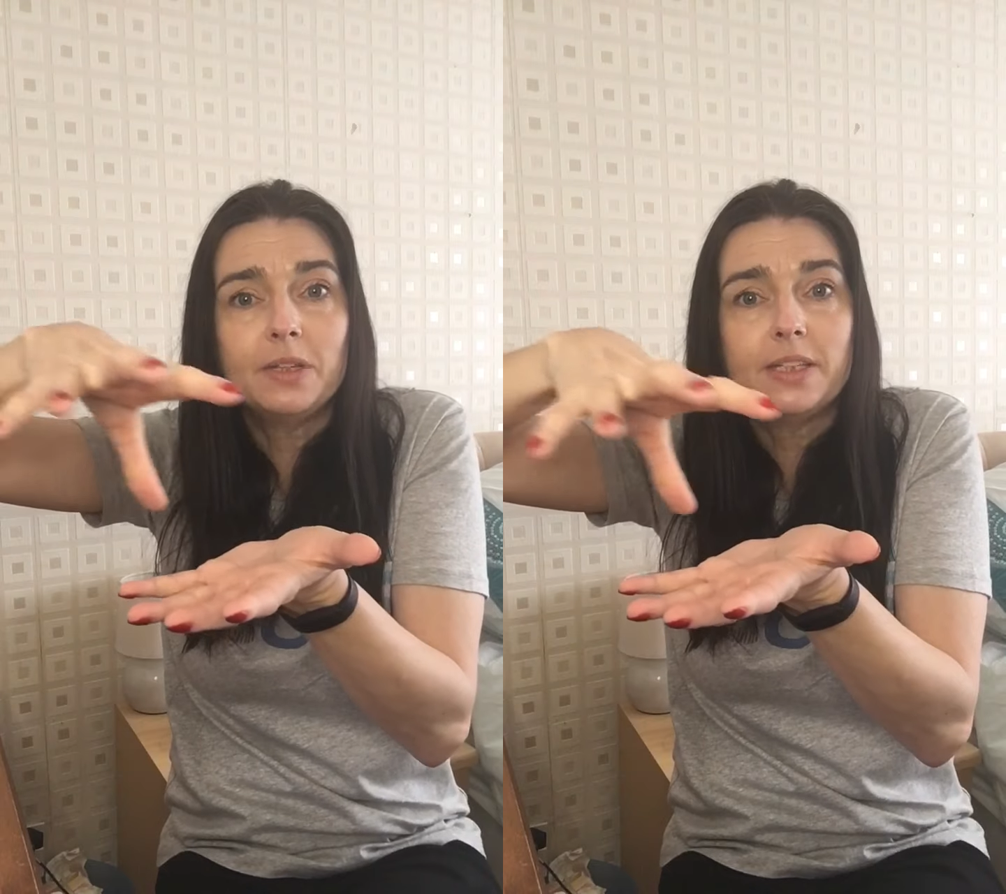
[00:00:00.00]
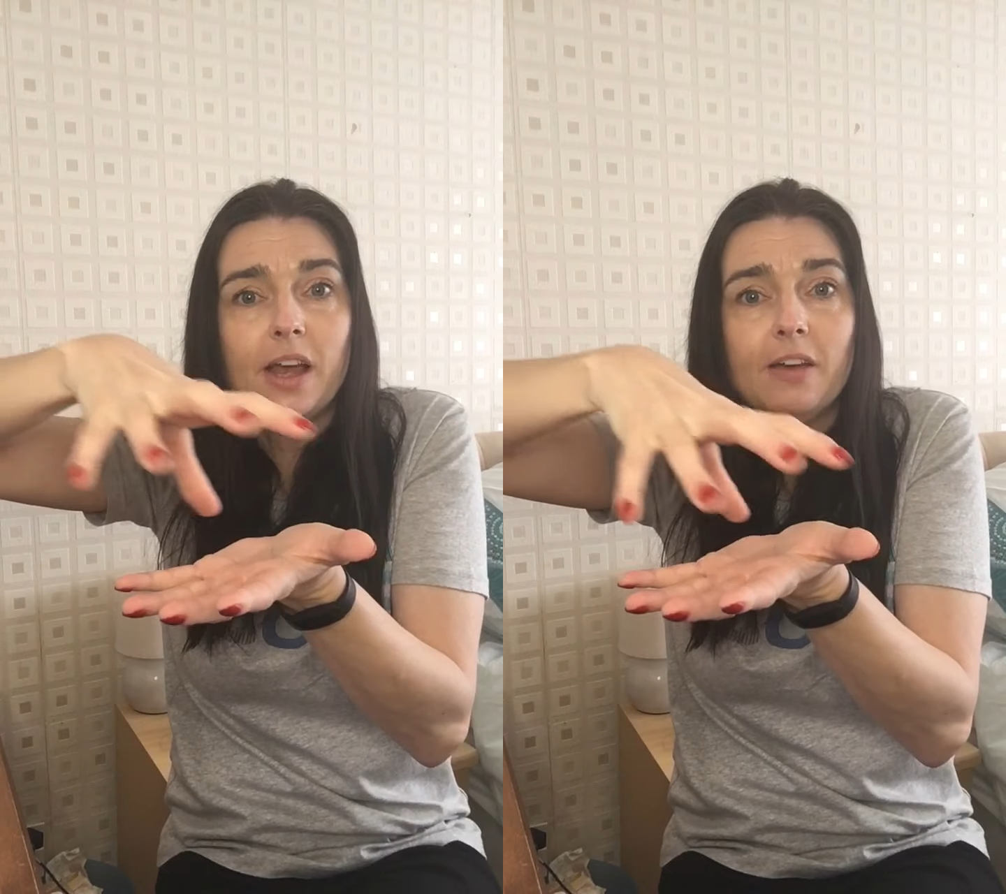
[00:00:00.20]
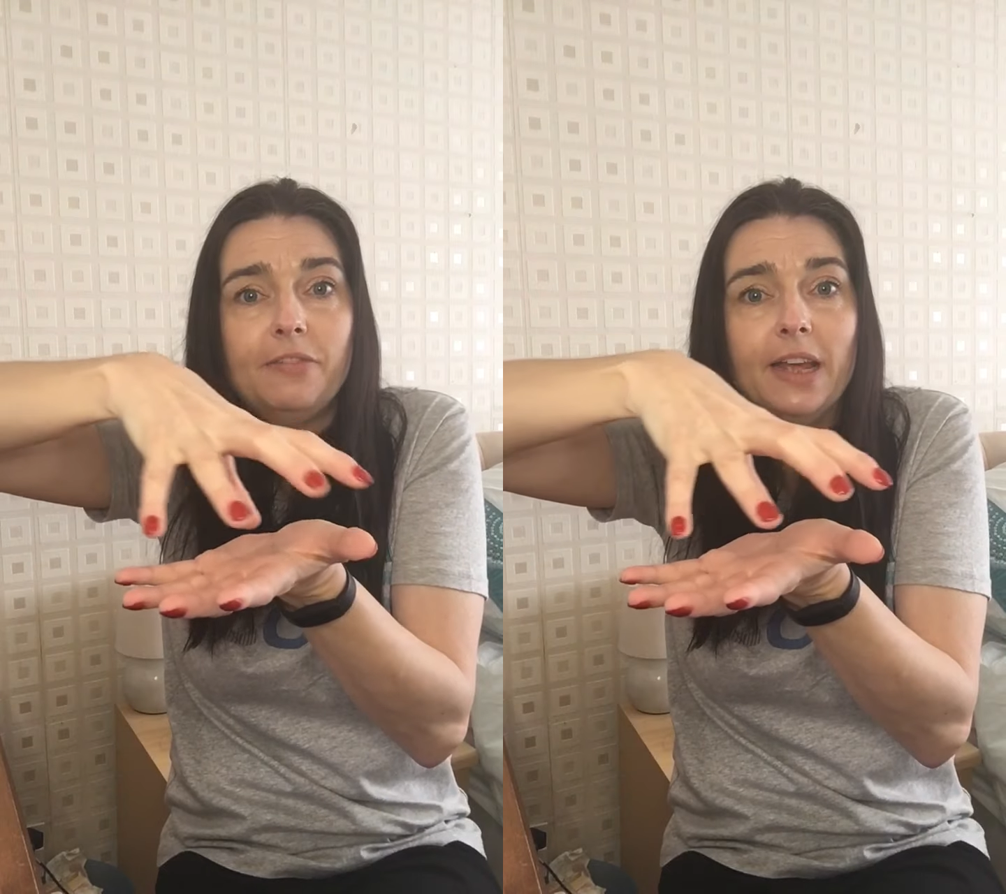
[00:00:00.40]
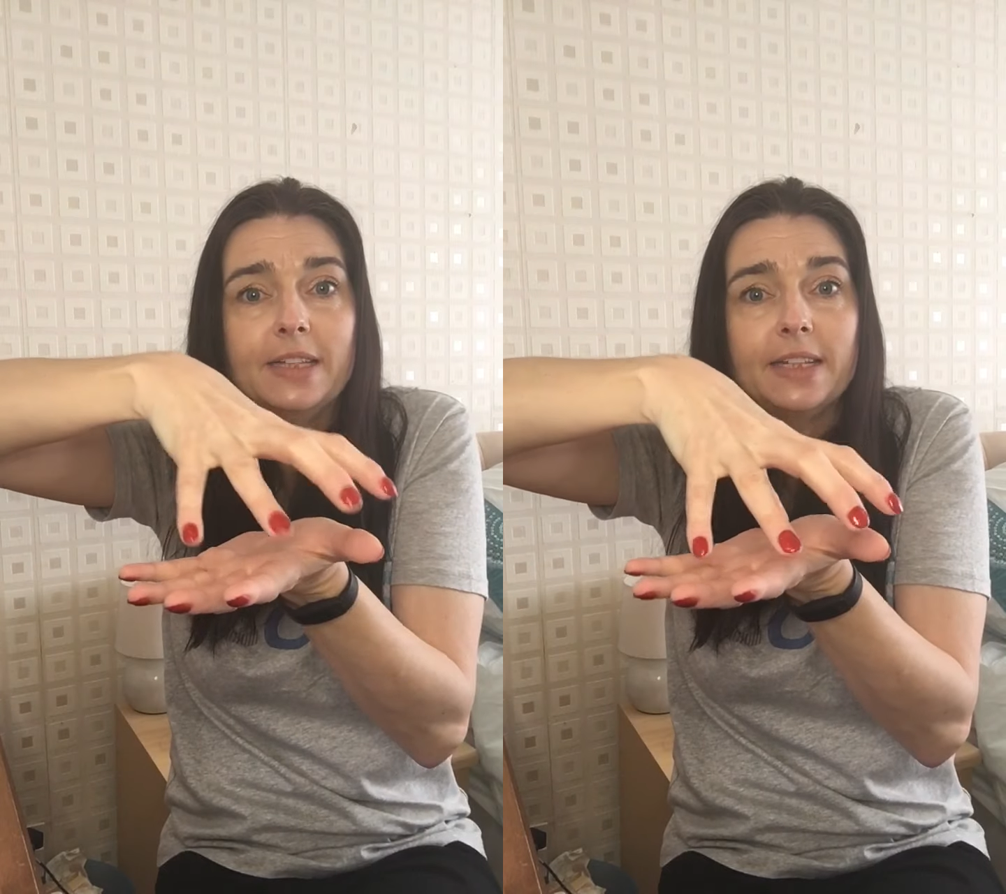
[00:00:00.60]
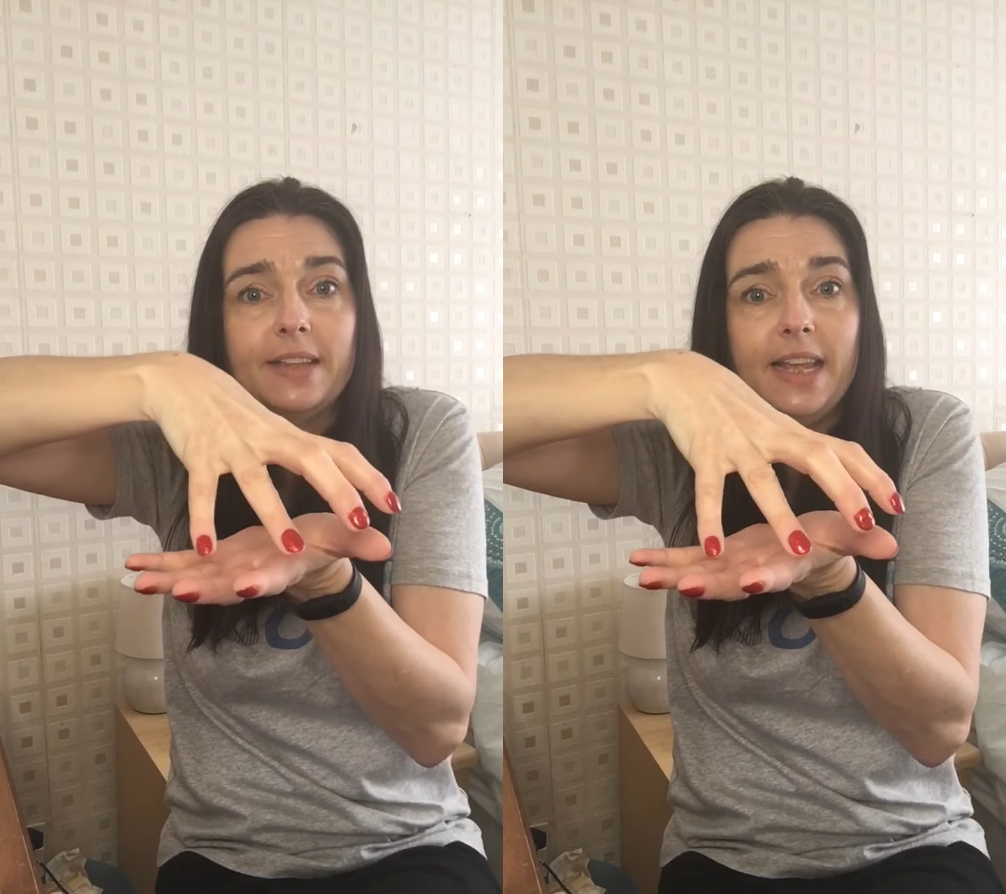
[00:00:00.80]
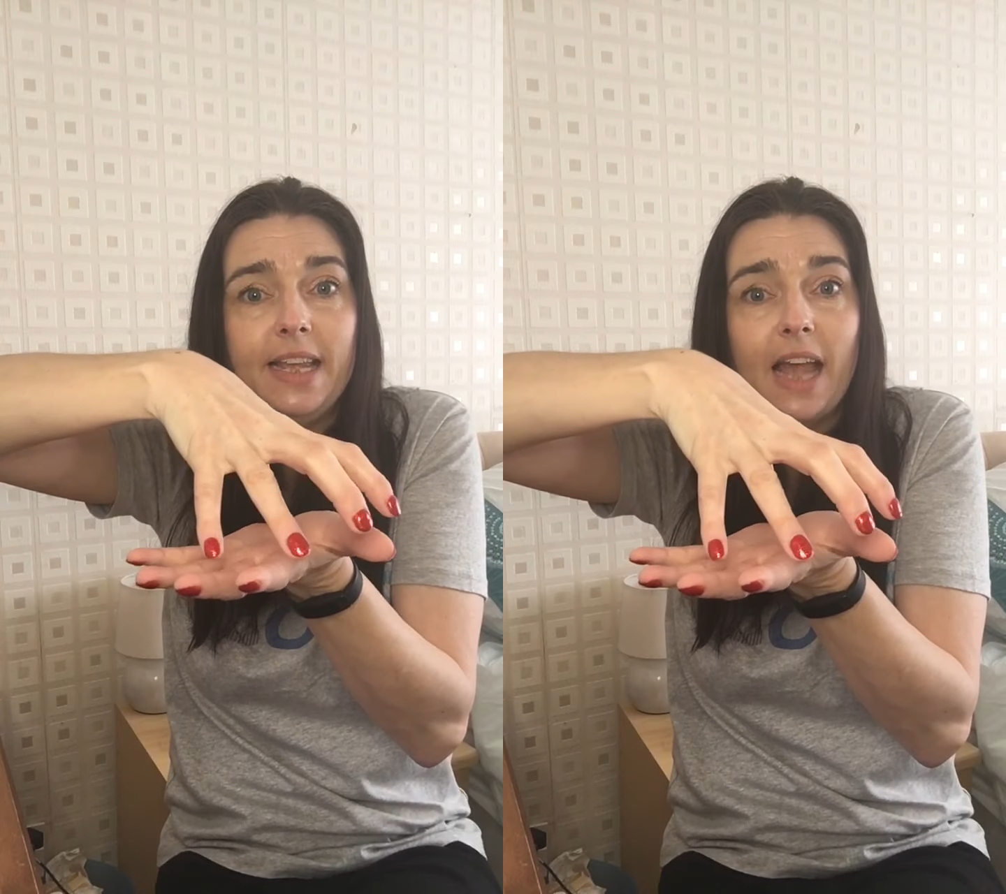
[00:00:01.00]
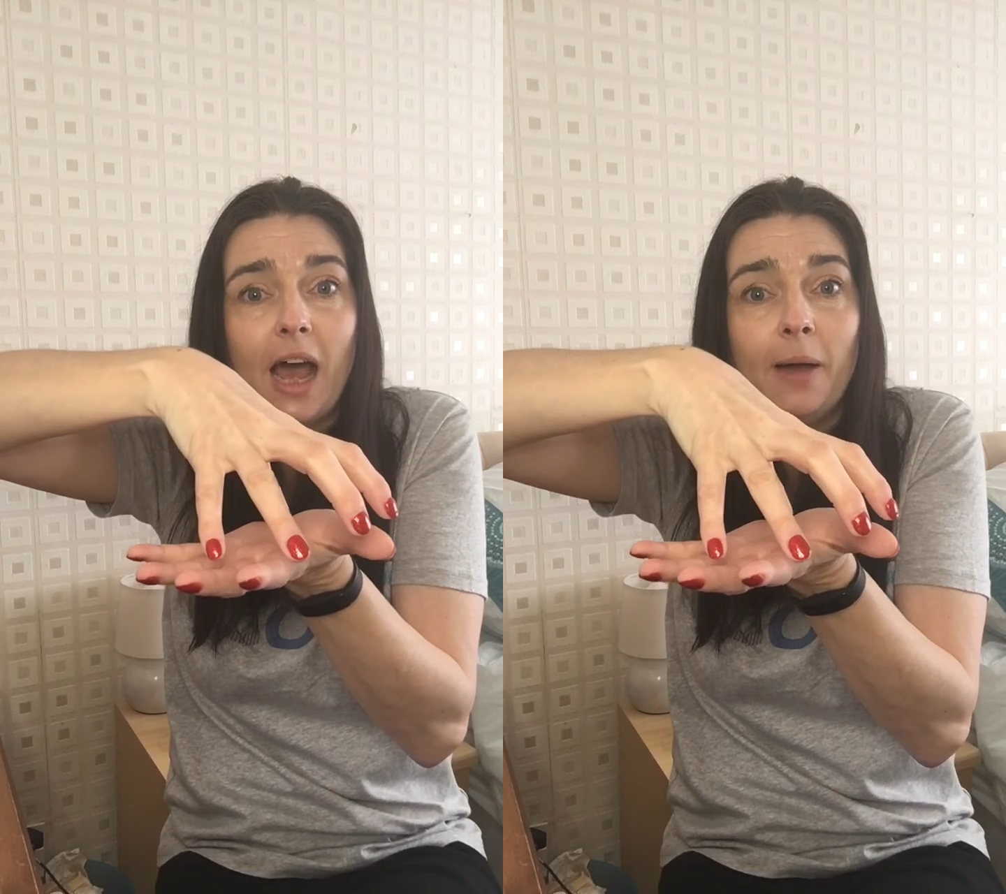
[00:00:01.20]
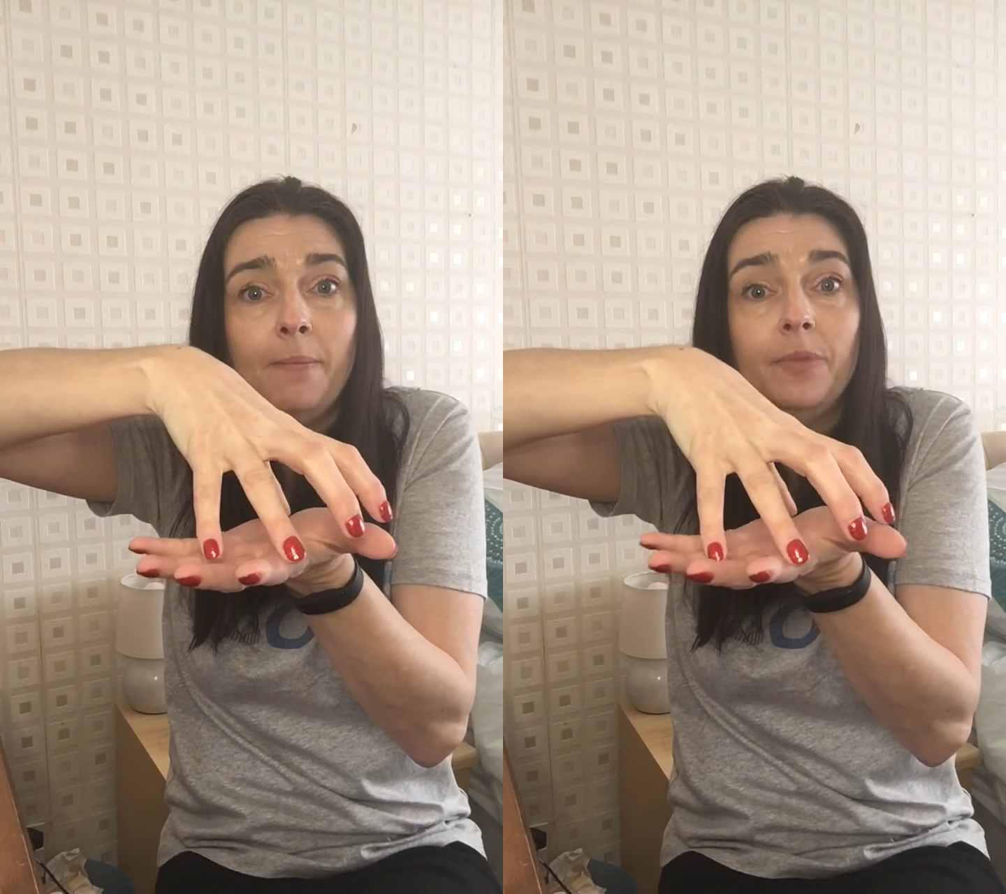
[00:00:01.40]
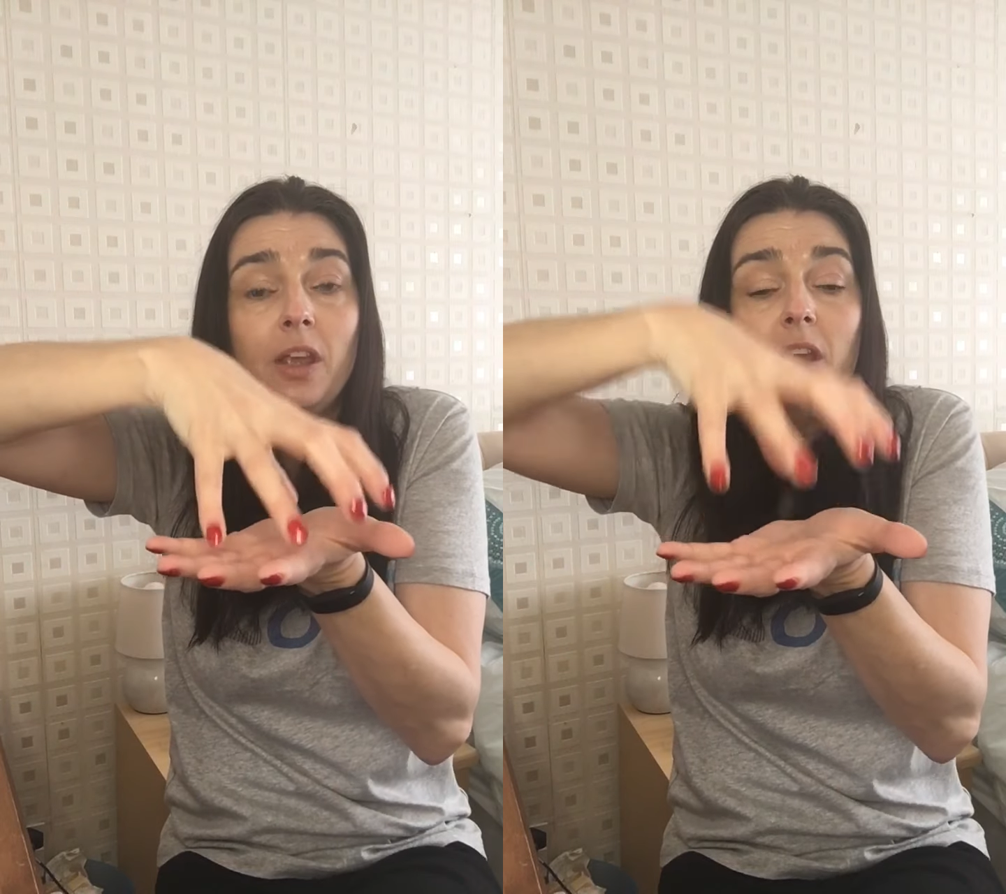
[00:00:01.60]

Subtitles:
surface, the